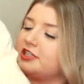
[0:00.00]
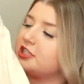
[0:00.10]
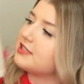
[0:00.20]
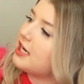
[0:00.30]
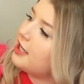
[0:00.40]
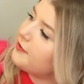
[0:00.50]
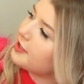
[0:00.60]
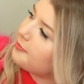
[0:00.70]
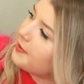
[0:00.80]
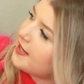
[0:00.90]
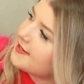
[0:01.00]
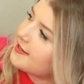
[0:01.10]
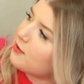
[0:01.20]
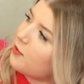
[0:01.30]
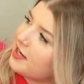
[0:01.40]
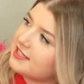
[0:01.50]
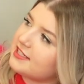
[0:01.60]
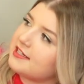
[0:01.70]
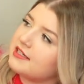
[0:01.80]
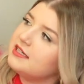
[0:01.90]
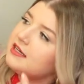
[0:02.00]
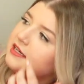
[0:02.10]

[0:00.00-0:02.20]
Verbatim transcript: is just kind of like a basic white tee.